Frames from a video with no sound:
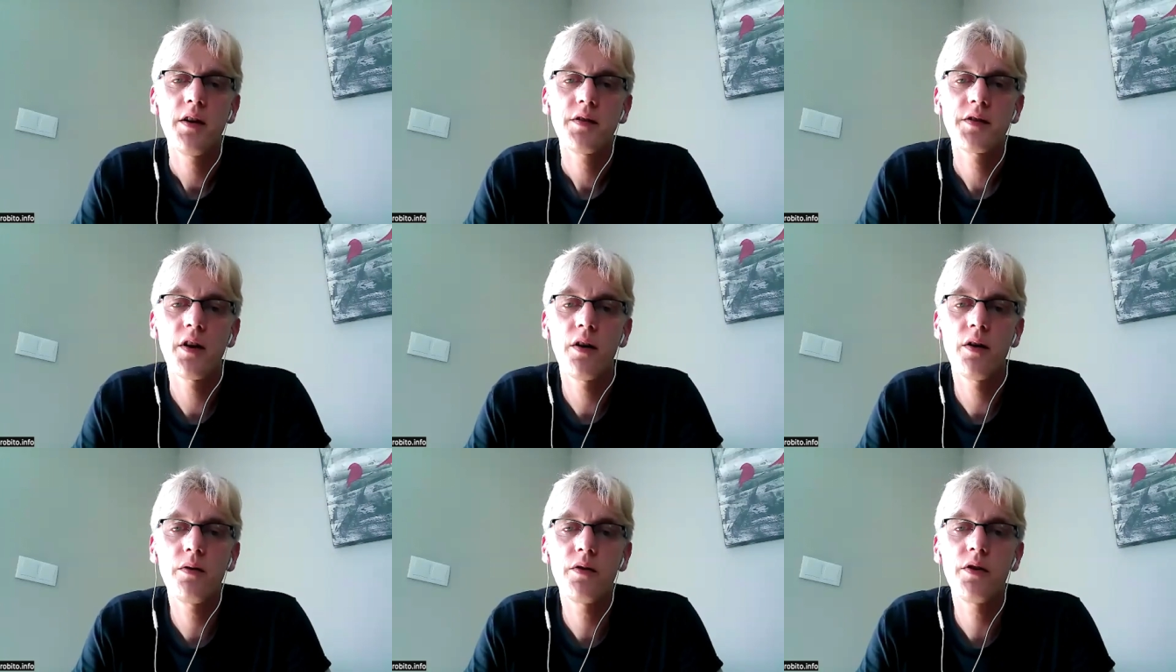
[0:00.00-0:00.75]

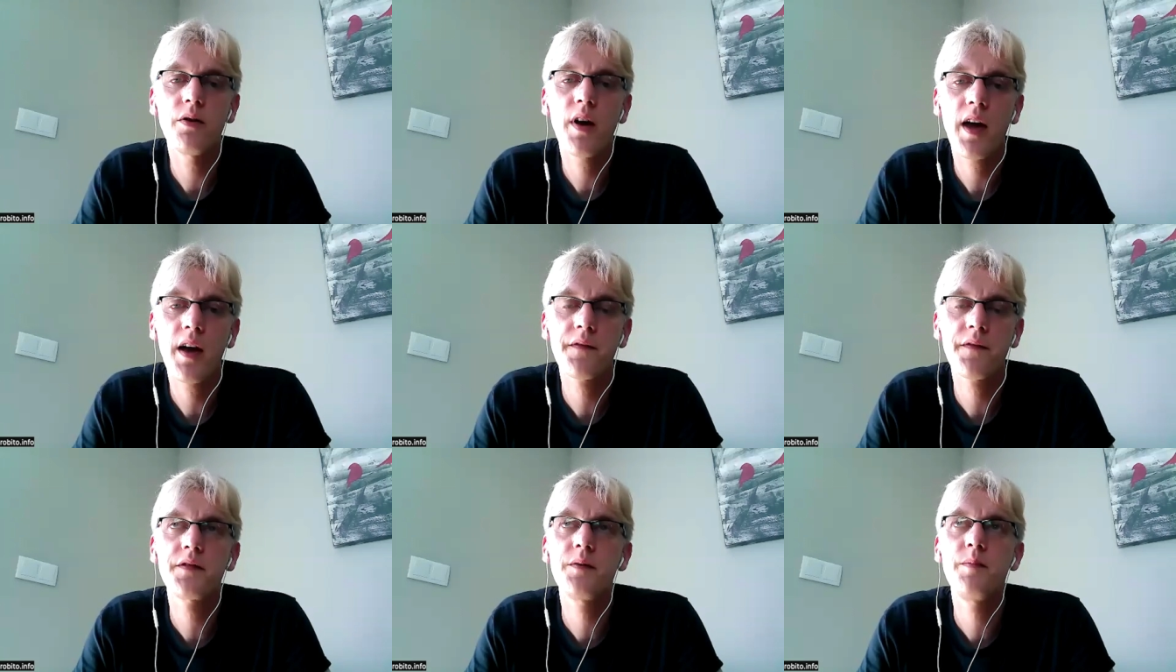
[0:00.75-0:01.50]
So you
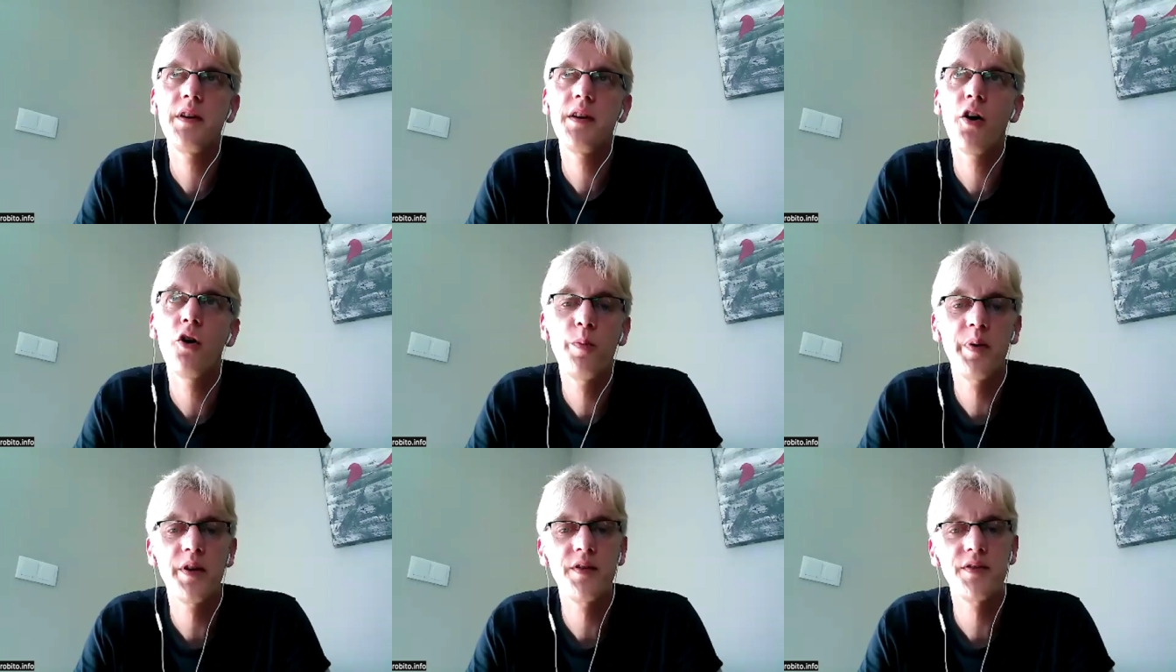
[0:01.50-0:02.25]
have to be
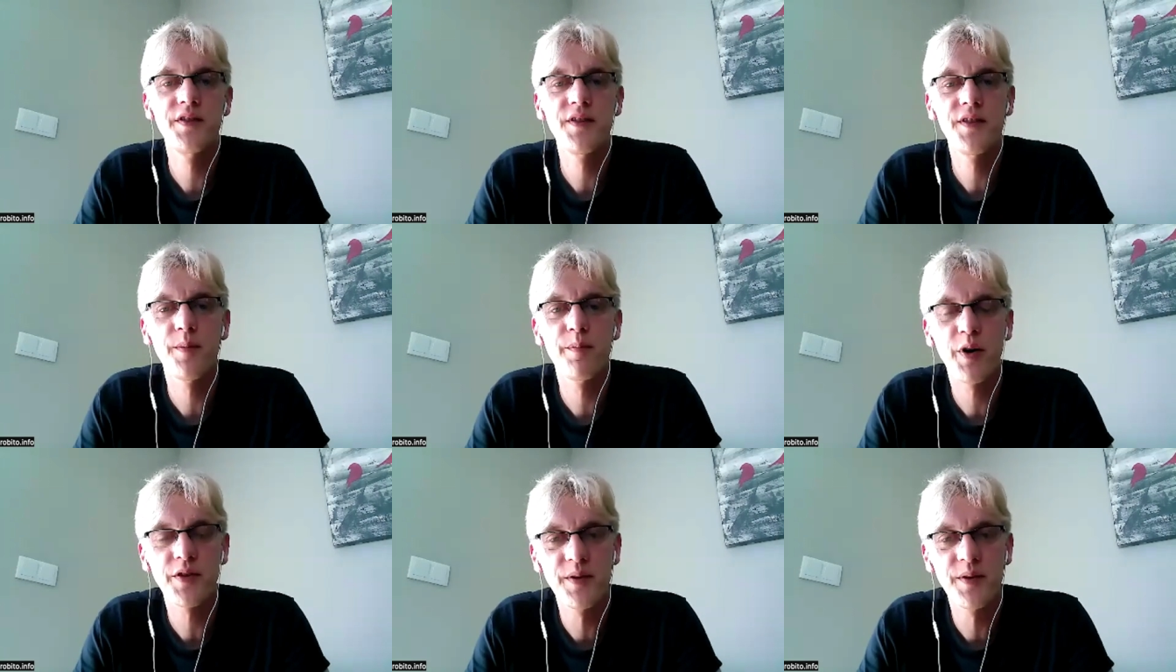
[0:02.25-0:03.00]
open to the
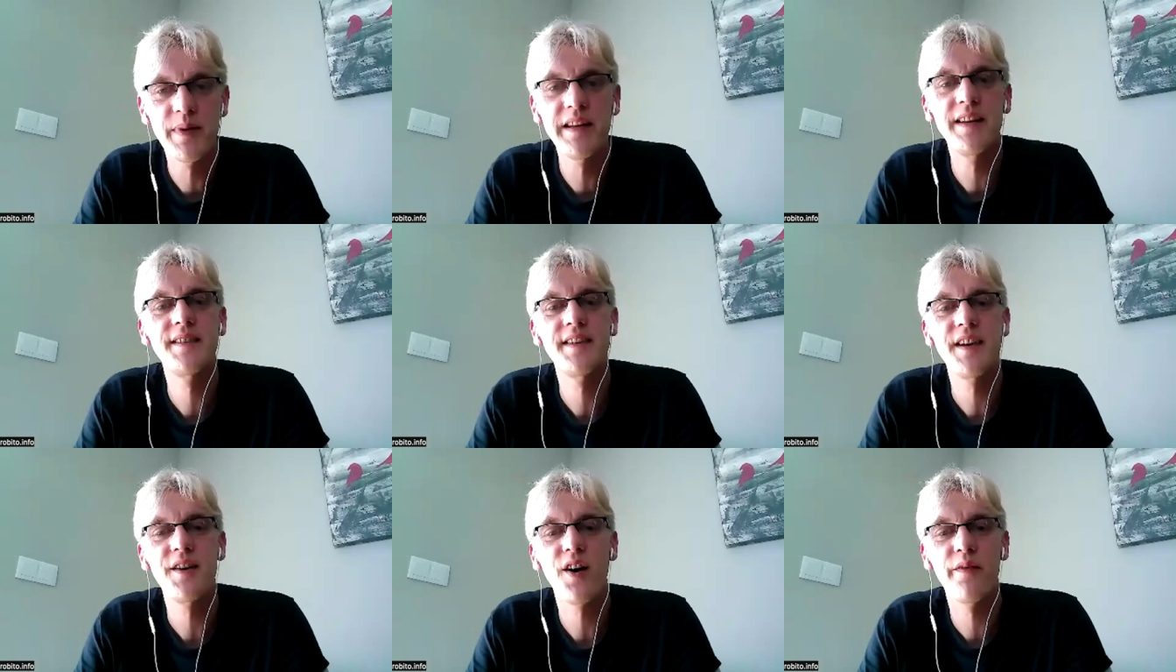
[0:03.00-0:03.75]

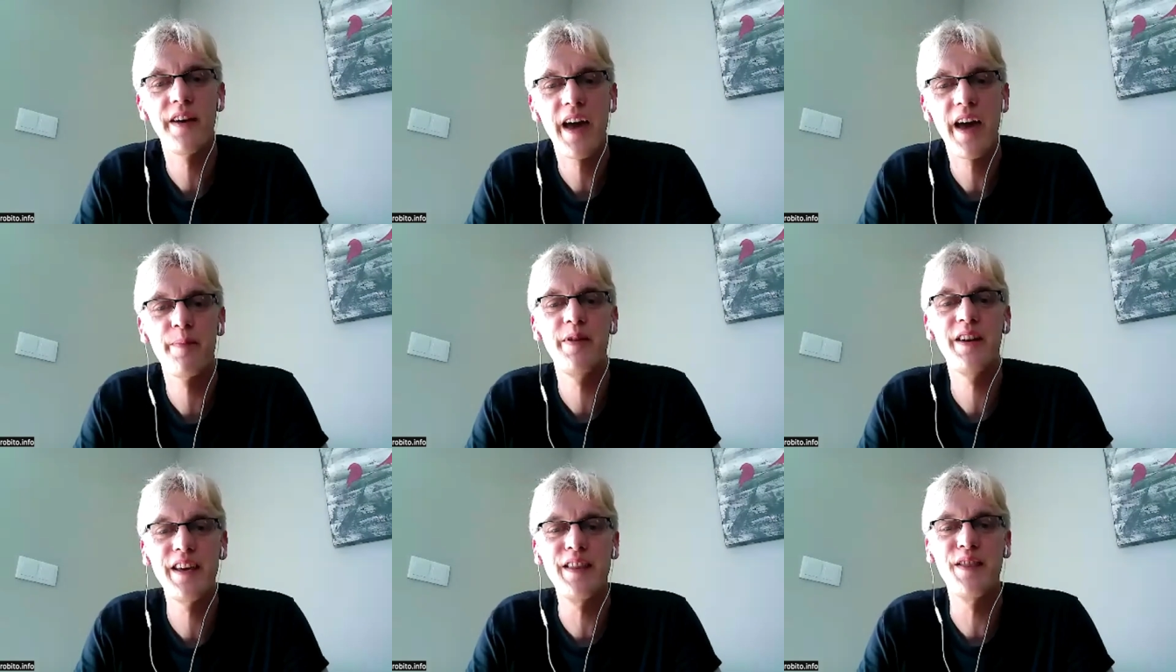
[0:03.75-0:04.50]
possibility of it
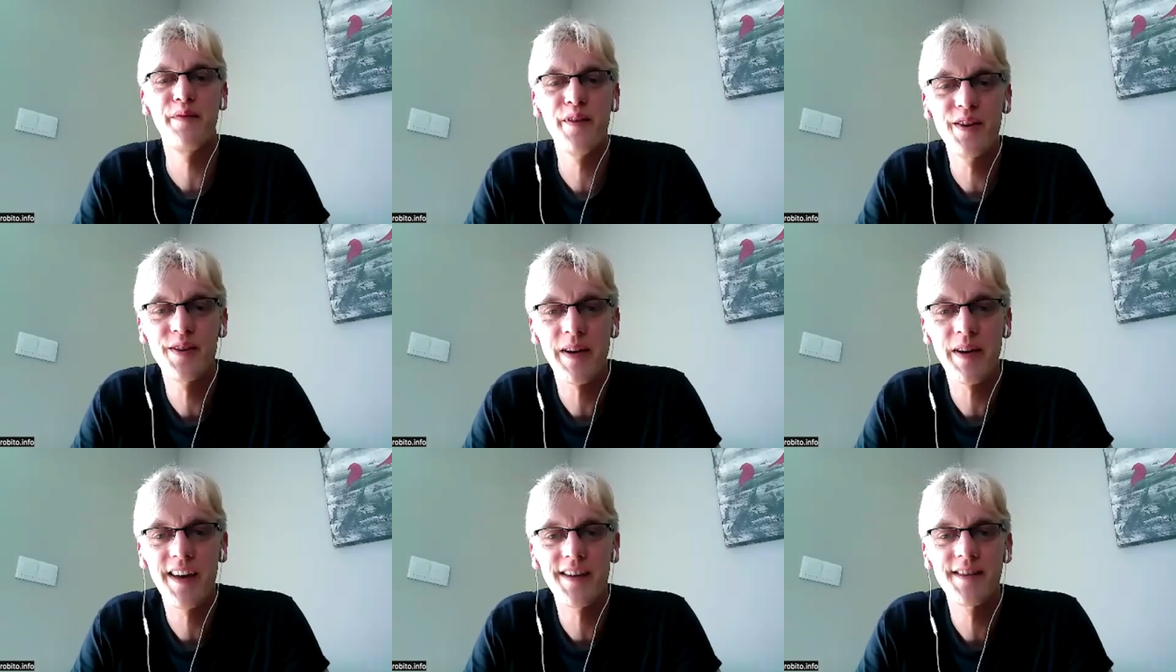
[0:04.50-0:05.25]
happening in the first
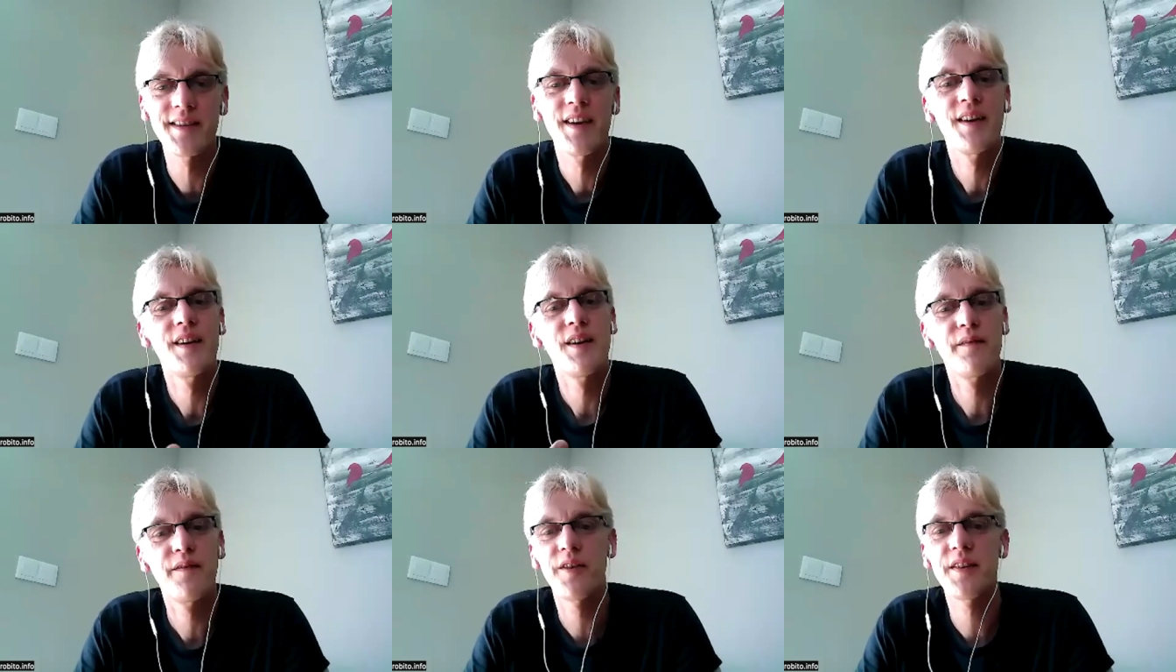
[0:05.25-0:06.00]
place
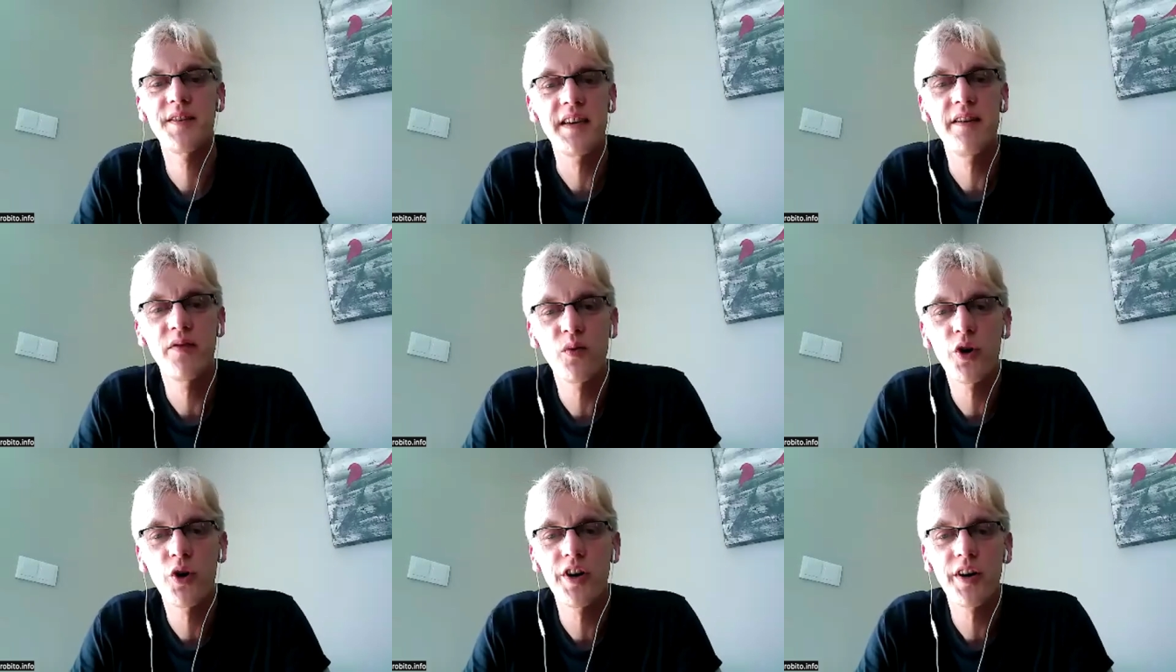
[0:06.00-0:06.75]
for it to even
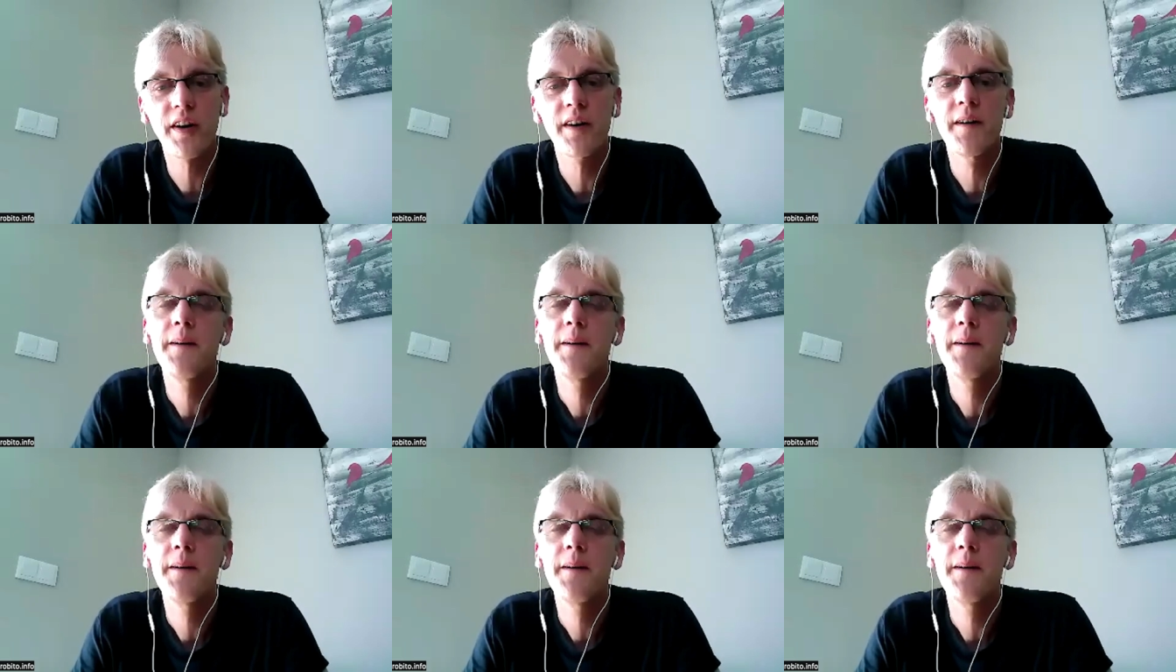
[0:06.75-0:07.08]
work.